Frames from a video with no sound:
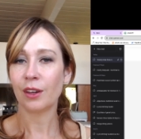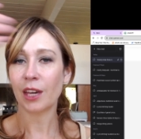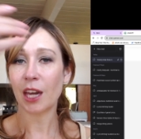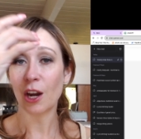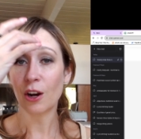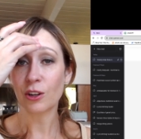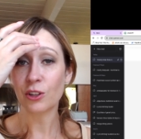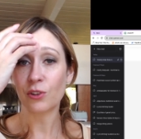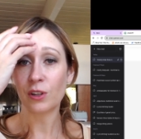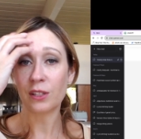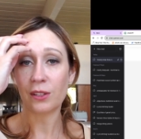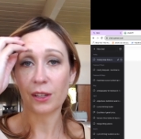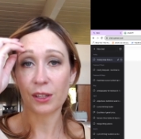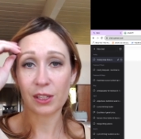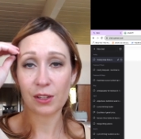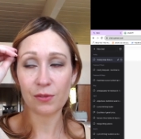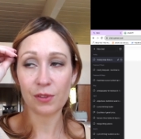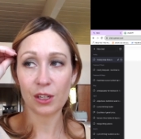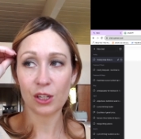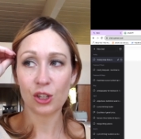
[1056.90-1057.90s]

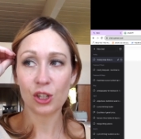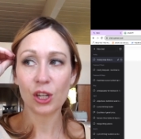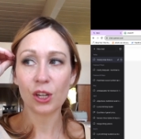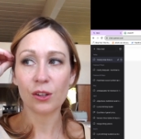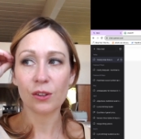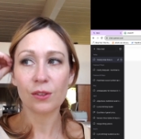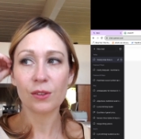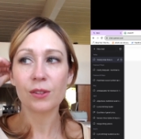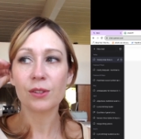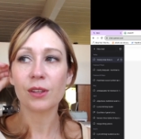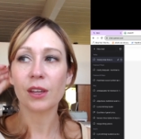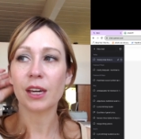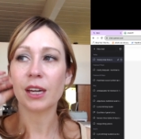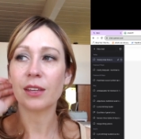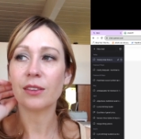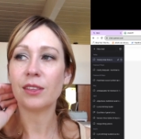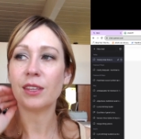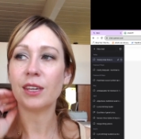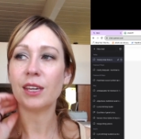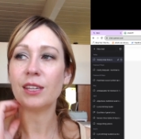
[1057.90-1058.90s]
characteristics of these shoes.
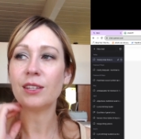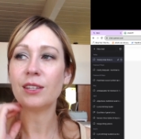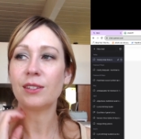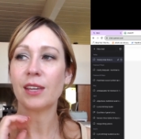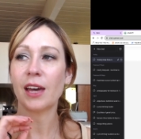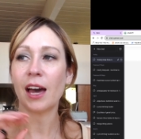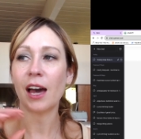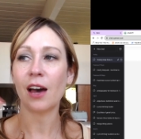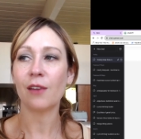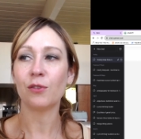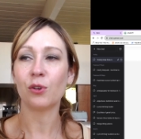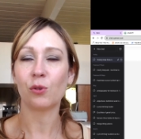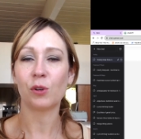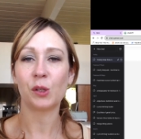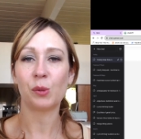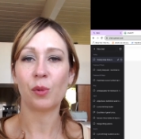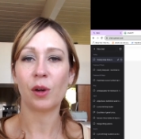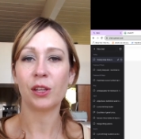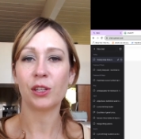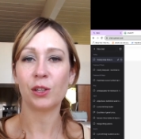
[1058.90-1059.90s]
Like, these have a
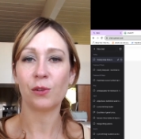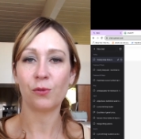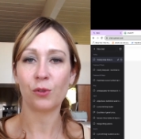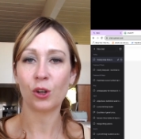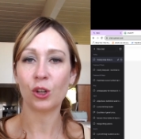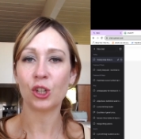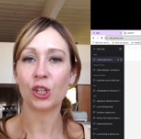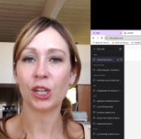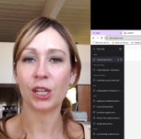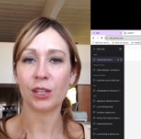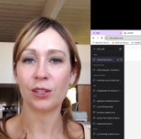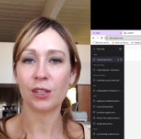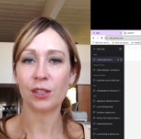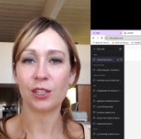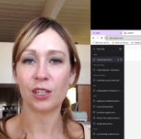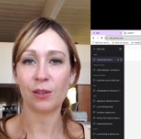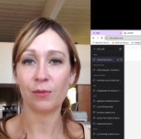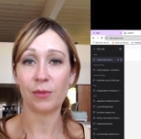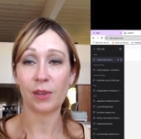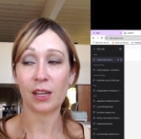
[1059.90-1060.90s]
responsive cushioning
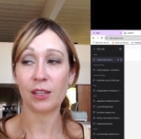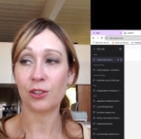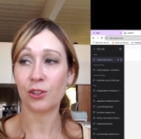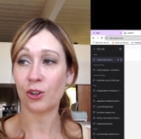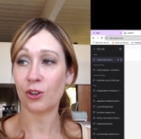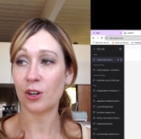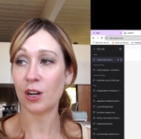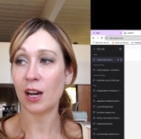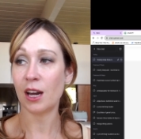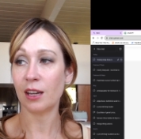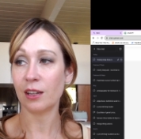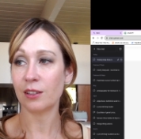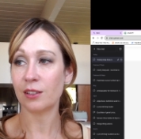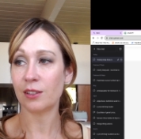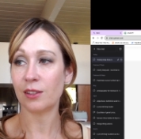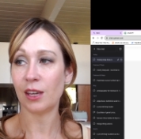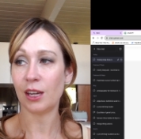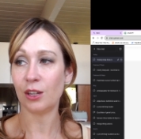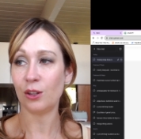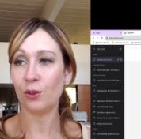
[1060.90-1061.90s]
system, that's
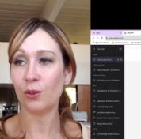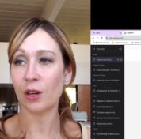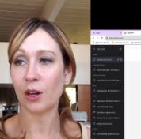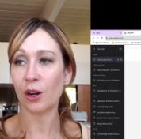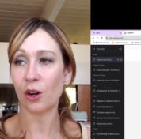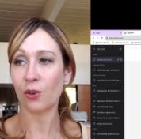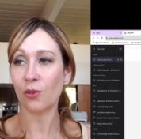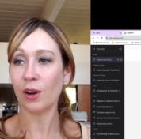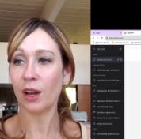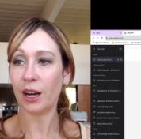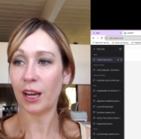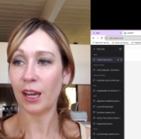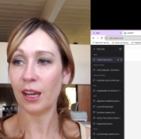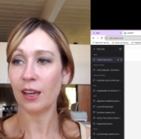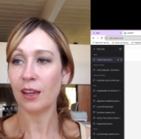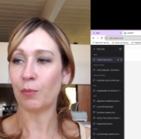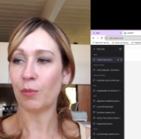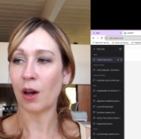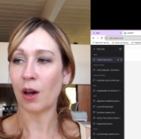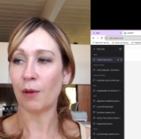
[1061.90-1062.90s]
correct. They knew that
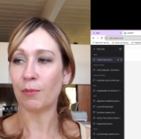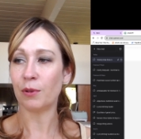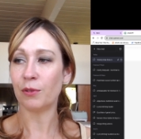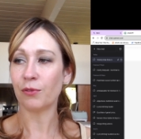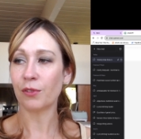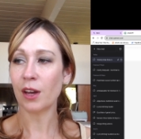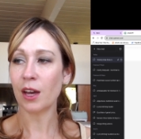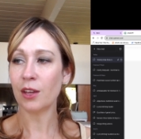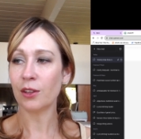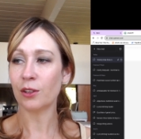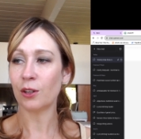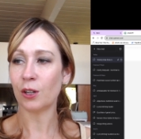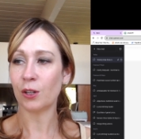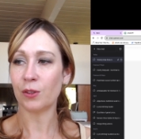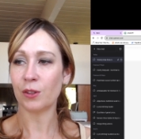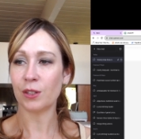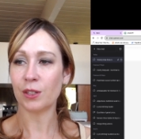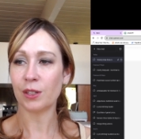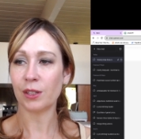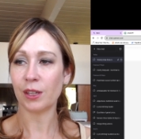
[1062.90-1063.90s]
already. The pop of
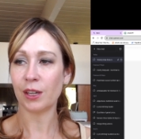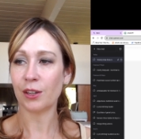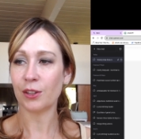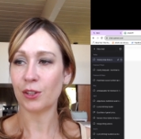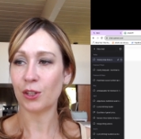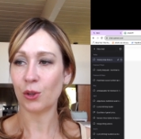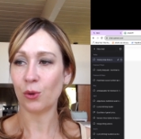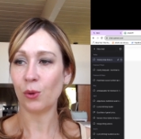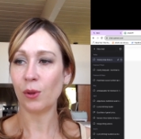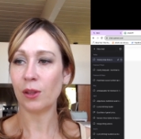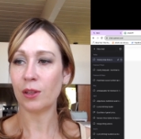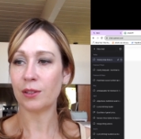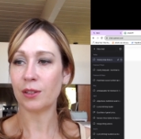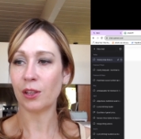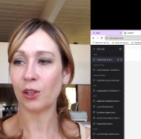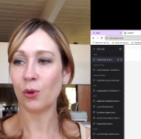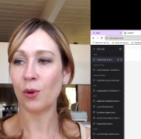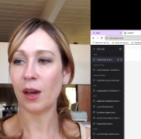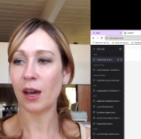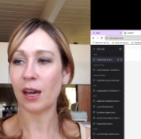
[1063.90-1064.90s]
color, the sleek
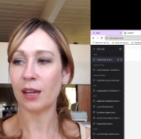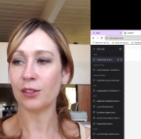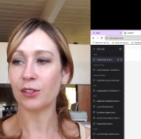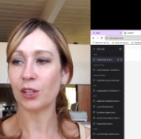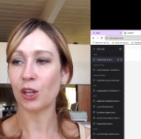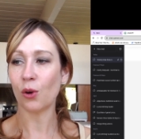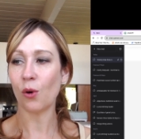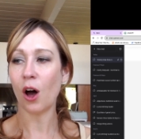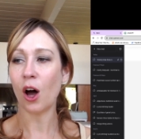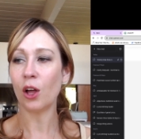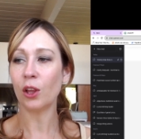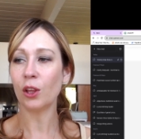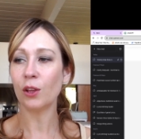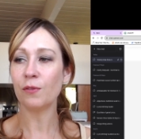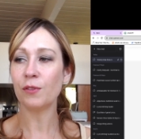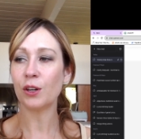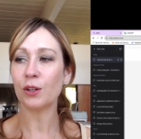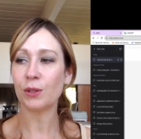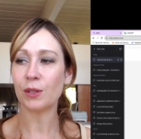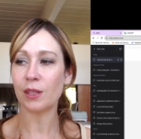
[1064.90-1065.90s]
silhouette. So all
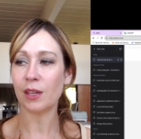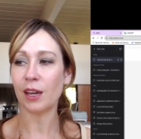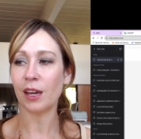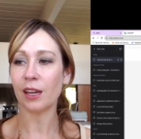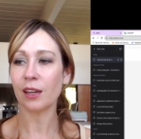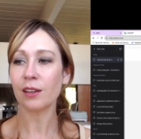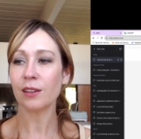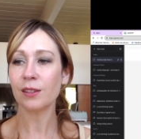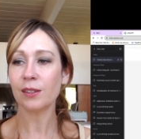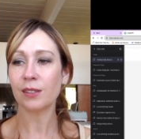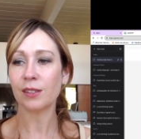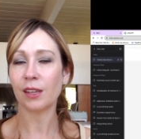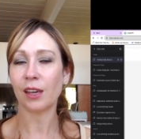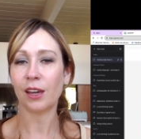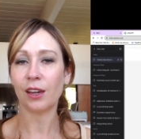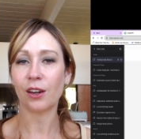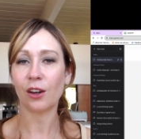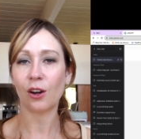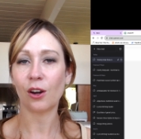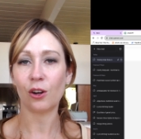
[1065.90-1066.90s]
of those things,
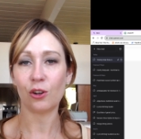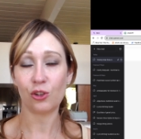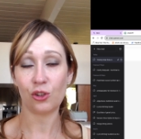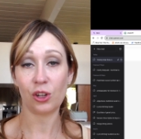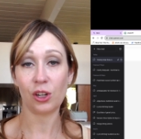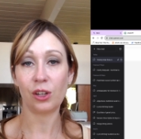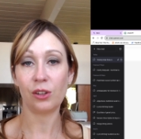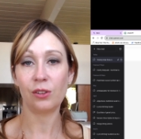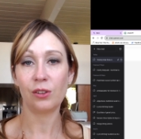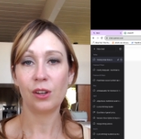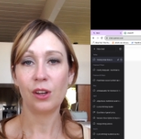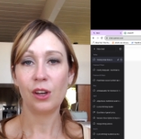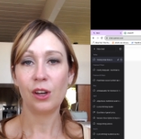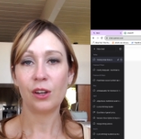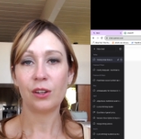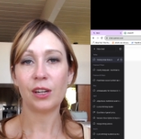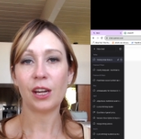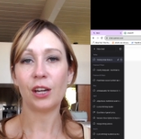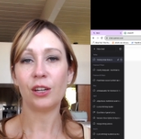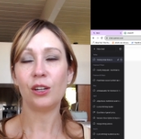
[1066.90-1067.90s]
like, are true.
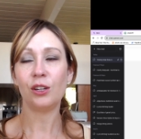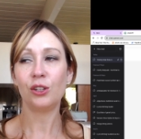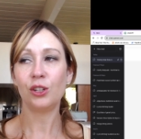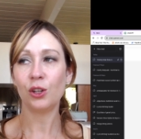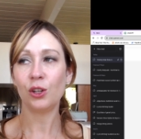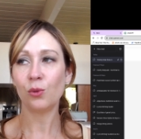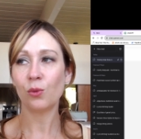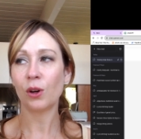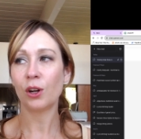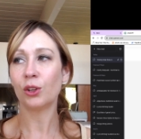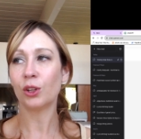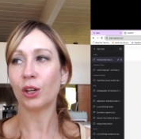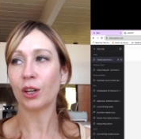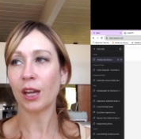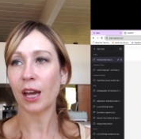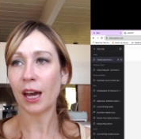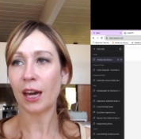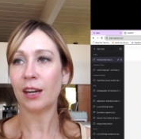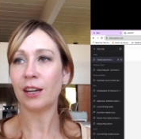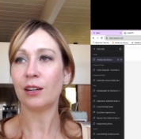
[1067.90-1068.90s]
Now you do want to
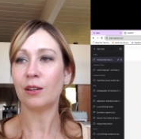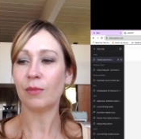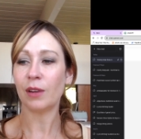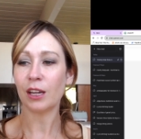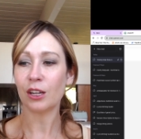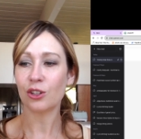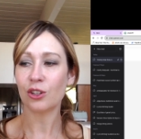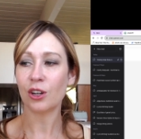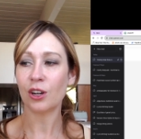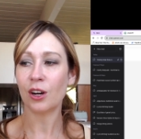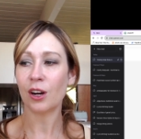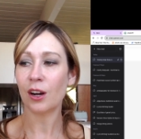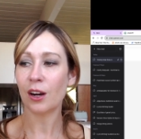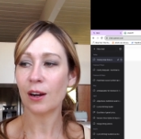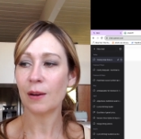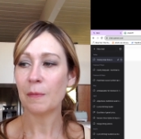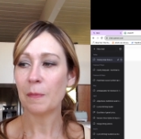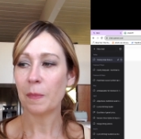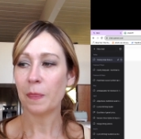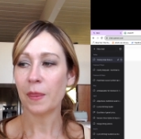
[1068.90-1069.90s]
look at it and make
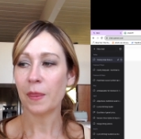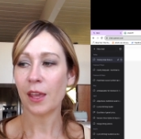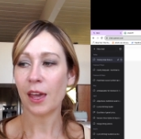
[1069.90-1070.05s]
sure,